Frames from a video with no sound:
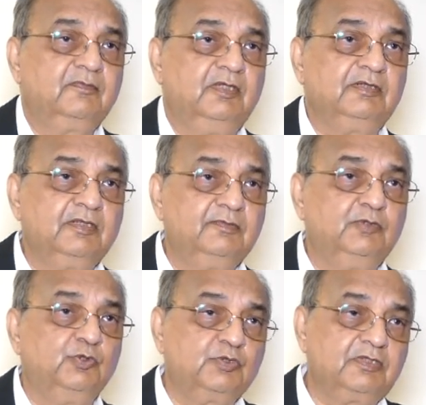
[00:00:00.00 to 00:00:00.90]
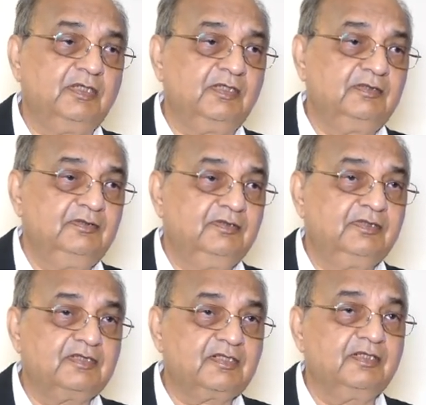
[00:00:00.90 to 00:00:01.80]
Other modes are
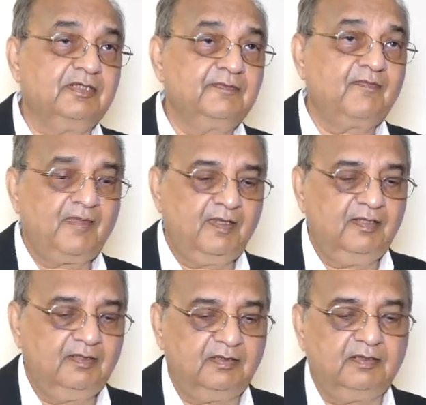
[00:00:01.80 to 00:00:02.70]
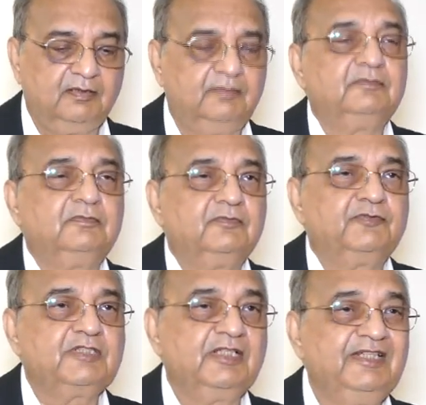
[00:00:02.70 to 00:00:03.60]
just a
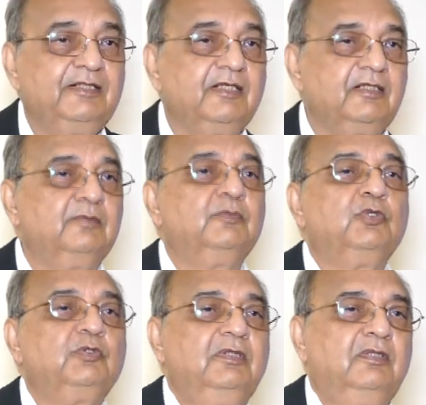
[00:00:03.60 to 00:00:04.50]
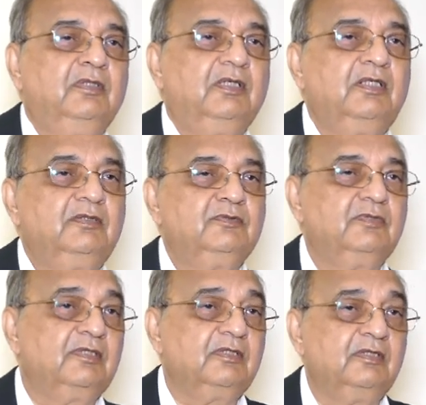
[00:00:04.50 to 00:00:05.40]
facilitating mode, or you
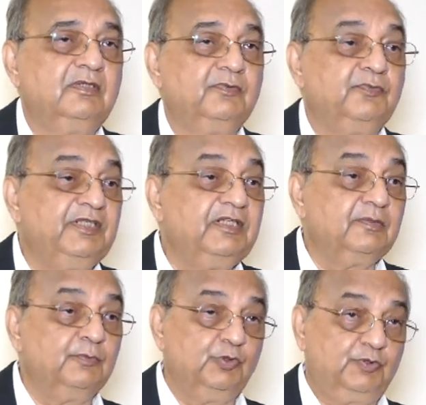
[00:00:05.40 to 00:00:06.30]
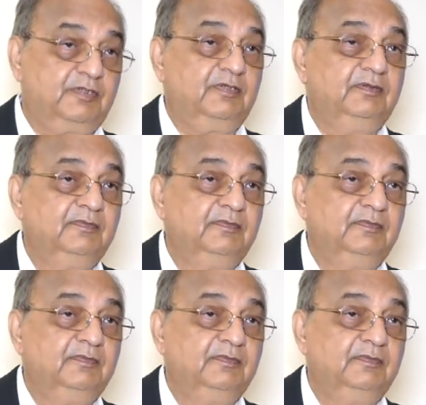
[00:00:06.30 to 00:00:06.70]
can call weaning modes.